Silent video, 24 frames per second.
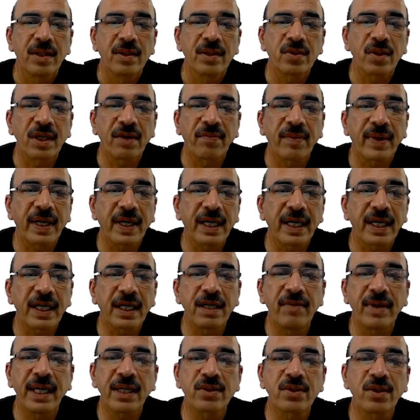So
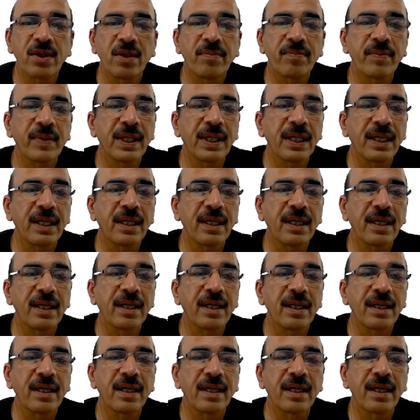refractive index of
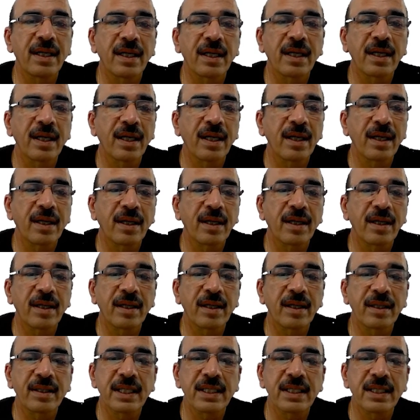
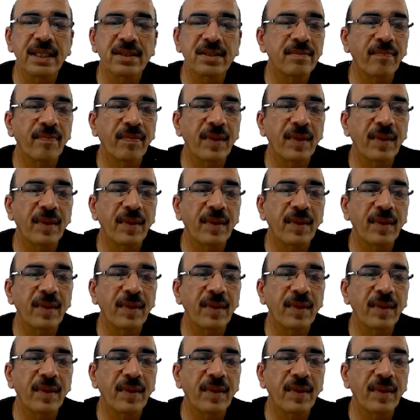this